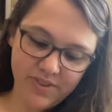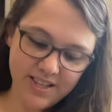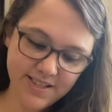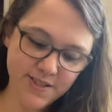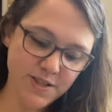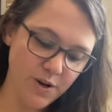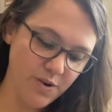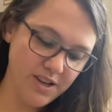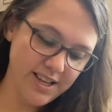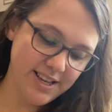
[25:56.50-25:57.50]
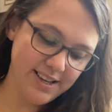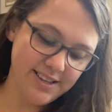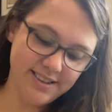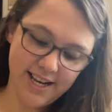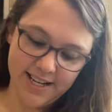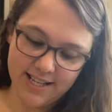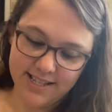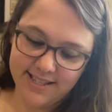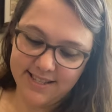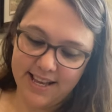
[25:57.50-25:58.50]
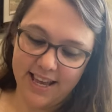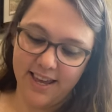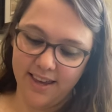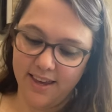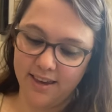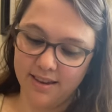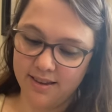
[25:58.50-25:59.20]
So that is a